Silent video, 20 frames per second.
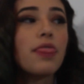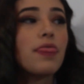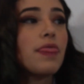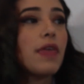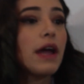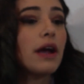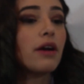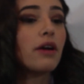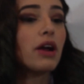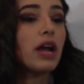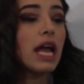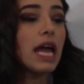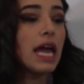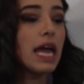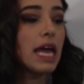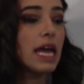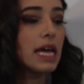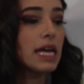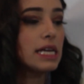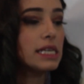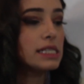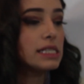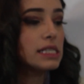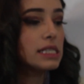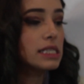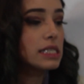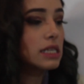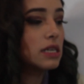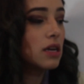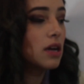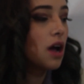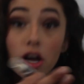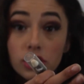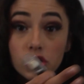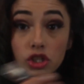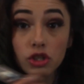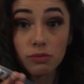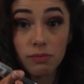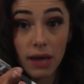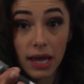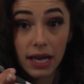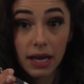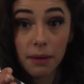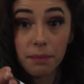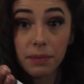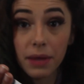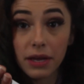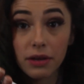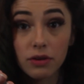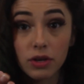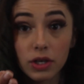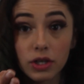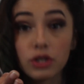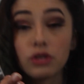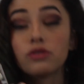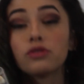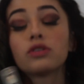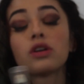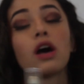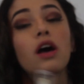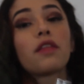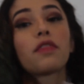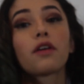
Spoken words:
There is costume makeup that you can use.